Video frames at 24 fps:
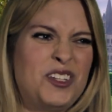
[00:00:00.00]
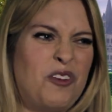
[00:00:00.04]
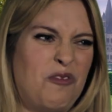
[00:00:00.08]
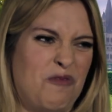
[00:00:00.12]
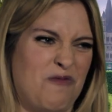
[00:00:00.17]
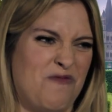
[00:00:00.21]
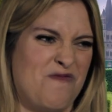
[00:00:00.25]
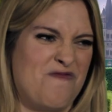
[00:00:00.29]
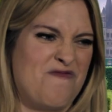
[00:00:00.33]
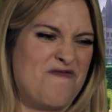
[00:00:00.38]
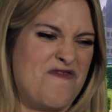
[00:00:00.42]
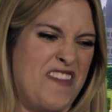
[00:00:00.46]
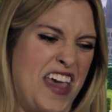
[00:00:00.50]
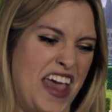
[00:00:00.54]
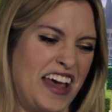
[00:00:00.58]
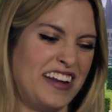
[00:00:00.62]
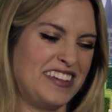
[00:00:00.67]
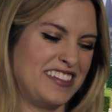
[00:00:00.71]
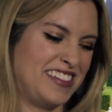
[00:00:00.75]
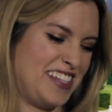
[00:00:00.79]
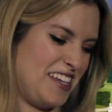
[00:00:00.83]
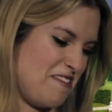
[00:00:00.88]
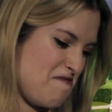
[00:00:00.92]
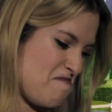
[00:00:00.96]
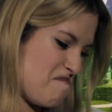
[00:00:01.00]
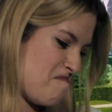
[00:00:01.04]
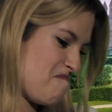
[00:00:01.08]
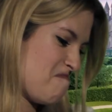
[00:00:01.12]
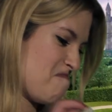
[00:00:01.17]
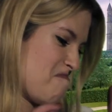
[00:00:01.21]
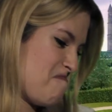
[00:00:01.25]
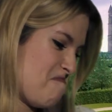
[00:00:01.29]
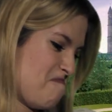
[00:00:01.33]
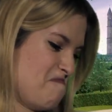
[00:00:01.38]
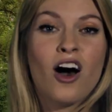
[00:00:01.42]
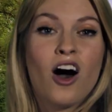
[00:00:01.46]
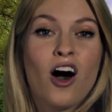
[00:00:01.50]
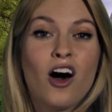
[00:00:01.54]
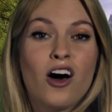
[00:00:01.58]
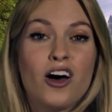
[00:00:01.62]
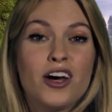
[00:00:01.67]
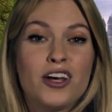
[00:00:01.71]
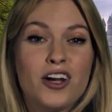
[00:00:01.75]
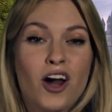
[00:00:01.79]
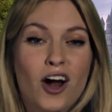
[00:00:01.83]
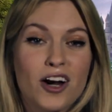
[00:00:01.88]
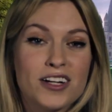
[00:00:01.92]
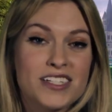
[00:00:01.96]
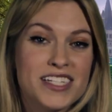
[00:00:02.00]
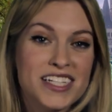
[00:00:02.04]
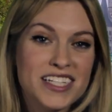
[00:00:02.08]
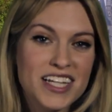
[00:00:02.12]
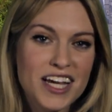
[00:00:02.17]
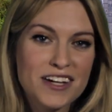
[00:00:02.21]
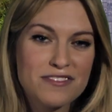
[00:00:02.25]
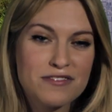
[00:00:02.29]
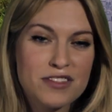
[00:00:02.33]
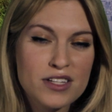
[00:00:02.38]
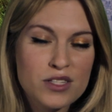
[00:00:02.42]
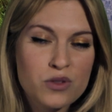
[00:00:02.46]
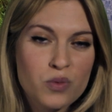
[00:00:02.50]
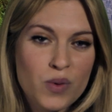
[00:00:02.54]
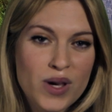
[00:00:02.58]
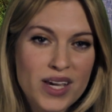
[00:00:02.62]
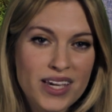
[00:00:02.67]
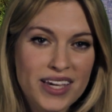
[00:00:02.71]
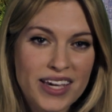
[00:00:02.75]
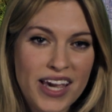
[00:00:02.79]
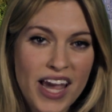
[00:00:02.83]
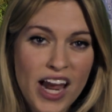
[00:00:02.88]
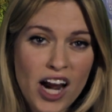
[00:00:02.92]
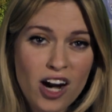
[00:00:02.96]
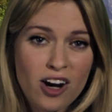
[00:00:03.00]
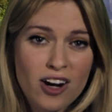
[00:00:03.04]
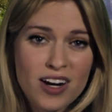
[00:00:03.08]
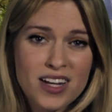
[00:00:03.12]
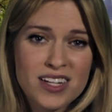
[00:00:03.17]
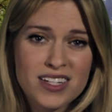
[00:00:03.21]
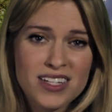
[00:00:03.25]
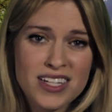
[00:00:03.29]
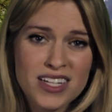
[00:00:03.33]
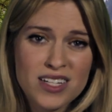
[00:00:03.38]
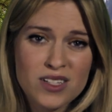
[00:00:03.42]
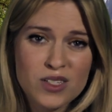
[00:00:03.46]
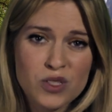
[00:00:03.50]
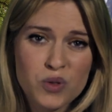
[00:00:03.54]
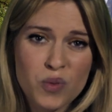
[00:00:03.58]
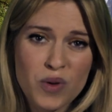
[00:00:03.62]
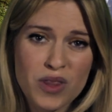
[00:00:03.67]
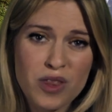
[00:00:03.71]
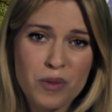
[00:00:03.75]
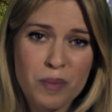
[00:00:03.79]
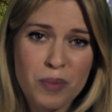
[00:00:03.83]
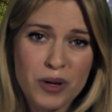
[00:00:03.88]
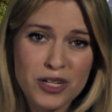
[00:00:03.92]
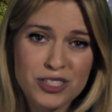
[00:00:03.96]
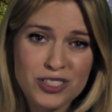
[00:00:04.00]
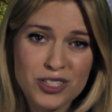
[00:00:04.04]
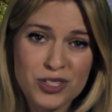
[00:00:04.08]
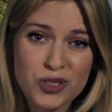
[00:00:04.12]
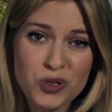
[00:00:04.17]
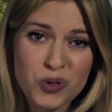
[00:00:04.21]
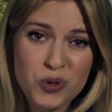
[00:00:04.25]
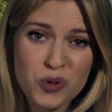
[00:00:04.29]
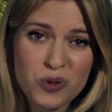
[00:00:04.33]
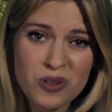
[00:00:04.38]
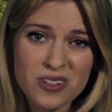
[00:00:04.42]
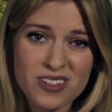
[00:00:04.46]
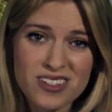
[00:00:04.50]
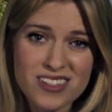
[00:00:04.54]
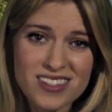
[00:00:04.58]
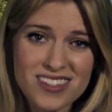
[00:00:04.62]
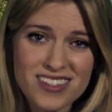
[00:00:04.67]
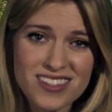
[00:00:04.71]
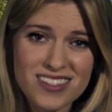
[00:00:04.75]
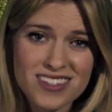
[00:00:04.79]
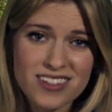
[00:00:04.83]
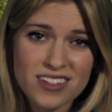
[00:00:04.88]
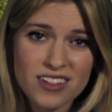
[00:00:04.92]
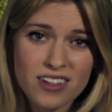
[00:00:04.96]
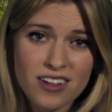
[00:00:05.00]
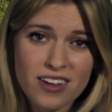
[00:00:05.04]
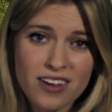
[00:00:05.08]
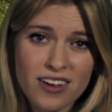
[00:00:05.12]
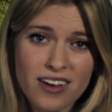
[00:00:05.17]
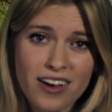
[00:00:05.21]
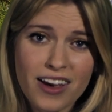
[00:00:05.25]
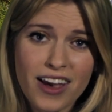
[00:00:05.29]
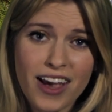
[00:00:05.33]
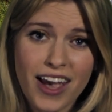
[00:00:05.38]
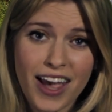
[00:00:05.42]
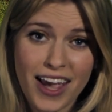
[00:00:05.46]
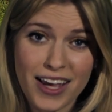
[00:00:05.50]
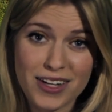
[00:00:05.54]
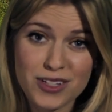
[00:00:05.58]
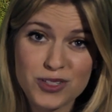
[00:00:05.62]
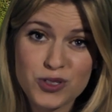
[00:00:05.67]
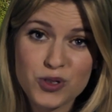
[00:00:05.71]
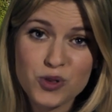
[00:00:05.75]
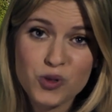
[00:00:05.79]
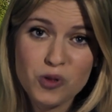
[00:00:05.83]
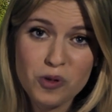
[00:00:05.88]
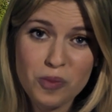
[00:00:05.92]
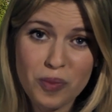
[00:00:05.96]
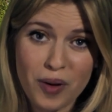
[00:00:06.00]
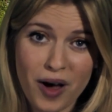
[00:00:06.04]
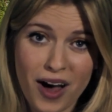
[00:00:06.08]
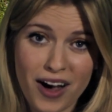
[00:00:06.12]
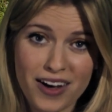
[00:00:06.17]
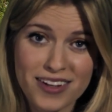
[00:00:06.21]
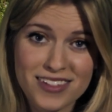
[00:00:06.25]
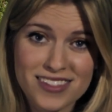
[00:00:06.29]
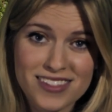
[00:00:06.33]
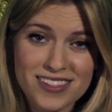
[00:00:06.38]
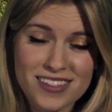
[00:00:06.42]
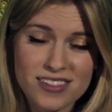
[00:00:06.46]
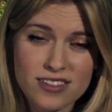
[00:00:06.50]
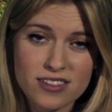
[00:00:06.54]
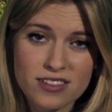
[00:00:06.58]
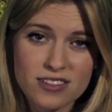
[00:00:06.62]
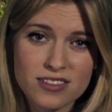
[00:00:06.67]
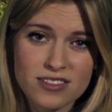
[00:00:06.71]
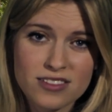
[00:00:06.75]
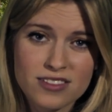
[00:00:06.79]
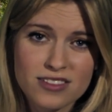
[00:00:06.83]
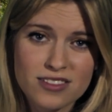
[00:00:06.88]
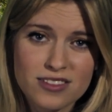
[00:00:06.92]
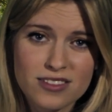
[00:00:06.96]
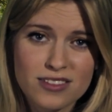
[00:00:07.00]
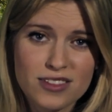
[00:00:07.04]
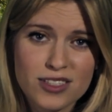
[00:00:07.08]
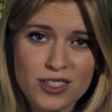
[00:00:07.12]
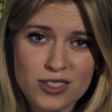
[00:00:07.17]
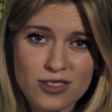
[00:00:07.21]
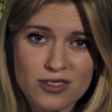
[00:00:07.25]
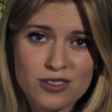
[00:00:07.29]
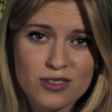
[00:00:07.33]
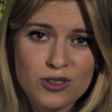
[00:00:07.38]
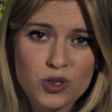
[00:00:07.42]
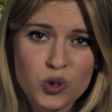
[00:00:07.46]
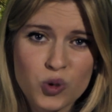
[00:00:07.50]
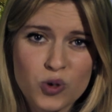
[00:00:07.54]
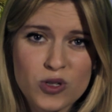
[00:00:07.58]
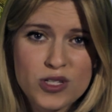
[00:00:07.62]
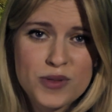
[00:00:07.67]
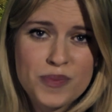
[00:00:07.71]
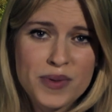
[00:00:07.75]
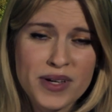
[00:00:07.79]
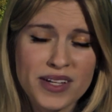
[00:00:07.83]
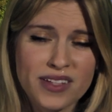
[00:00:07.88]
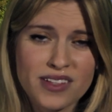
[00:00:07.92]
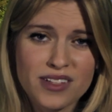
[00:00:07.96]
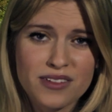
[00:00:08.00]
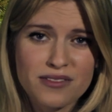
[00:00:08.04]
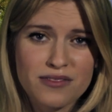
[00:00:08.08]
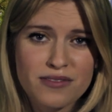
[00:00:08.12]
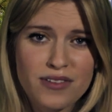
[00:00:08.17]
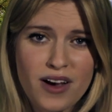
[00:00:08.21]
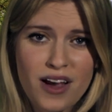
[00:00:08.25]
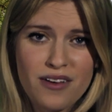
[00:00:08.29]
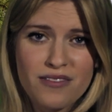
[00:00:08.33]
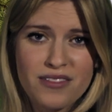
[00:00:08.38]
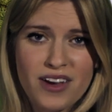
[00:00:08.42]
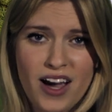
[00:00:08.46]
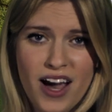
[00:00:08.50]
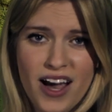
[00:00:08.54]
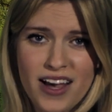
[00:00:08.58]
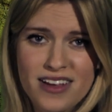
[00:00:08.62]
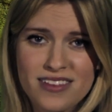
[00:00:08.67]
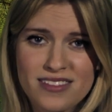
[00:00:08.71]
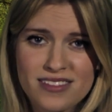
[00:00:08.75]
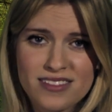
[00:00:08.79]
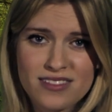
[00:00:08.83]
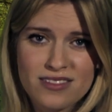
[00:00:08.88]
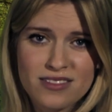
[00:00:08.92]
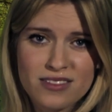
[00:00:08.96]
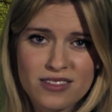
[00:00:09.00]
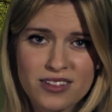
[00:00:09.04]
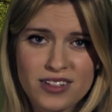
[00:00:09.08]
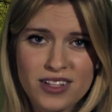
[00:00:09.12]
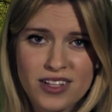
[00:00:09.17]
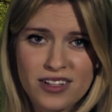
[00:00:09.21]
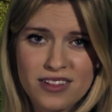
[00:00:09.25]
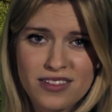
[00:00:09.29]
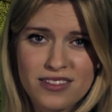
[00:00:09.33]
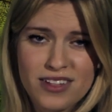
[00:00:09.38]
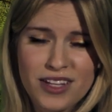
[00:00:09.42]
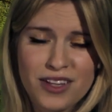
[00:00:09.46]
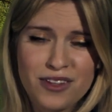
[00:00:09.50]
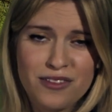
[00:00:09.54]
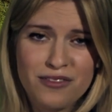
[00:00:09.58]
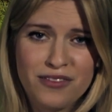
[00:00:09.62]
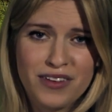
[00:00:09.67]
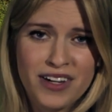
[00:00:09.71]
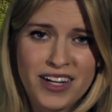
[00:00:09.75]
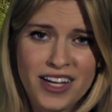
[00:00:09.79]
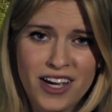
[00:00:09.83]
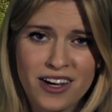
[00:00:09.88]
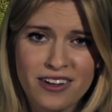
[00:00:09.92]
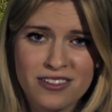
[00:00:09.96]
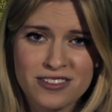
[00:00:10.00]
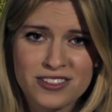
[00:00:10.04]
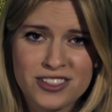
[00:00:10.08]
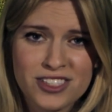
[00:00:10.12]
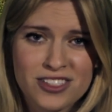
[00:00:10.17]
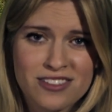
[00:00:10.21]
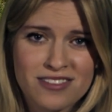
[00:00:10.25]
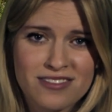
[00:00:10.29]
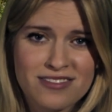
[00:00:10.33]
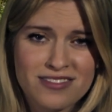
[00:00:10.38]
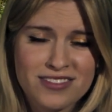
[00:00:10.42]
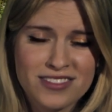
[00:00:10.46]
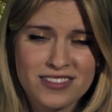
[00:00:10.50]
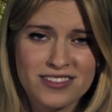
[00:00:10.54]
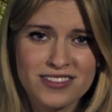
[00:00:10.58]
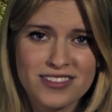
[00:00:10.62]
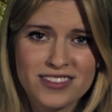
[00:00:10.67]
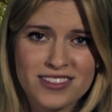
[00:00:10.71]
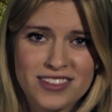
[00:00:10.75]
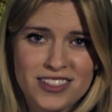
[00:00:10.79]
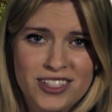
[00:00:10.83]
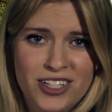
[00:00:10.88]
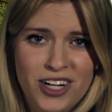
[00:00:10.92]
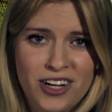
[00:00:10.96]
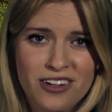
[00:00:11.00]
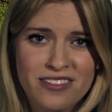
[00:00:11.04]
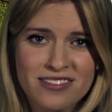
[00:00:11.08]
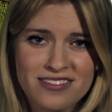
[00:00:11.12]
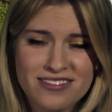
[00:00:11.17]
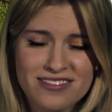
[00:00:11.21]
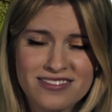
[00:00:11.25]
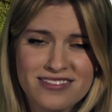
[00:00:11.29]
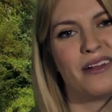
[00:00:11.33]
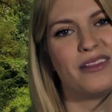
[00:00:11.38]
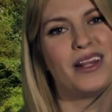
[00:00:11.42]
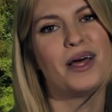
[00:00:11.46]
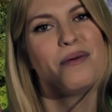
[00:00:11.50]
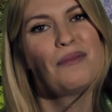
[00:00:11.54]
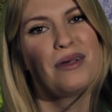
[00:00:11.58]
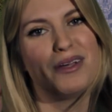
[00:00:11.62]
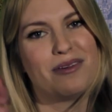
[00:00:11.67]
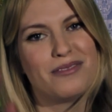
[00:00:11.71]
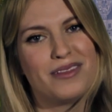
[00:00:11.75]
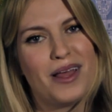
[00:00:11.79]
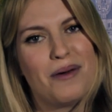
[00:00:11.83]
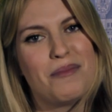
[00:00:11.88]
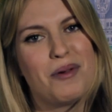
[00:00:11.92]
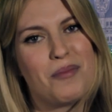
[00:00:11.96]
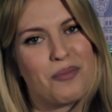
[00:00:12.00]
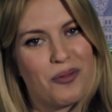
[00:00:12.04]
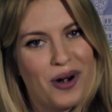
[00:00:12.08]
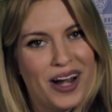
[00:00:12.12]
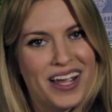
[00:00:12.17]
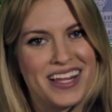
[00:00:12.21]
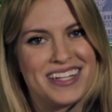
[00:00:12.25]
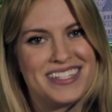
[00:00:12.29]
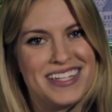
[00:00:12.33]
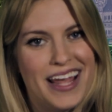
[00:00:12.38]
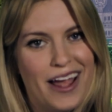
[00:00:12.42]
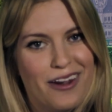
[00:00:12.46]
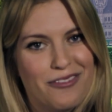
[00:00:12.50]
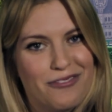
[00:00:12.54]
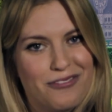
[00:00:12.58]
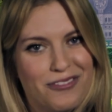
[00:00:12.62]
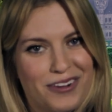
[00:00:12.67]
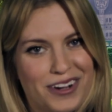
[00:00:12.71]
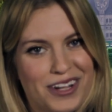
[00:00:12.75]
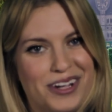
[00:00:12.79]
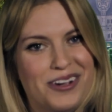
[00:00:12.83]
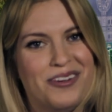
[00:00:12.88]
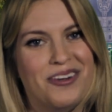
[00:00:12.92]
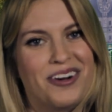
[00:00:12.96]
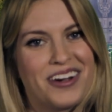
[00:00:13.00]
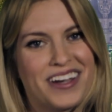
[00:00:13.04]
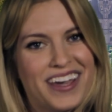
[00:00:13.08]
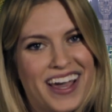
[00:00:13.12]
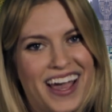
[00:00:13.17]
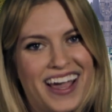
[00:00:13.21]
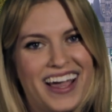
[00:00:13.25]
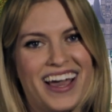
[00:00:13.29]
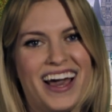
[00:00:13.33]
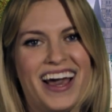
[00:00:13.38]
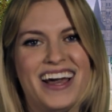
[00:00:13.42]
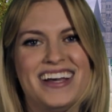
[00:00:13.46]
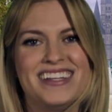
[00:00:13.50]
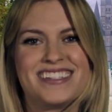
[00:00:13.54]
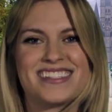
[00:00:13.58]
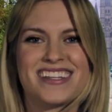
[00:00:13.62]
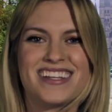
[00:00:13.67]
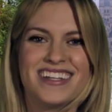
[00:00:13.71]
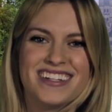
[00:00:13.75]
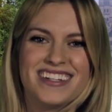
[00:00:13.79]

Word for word: So fancy. On RT Life this week, Kara deals with a bunch of tools and a toolbox. The tools being the five guys in the video, just, you know. Let me, let me break it down for you, okay guys?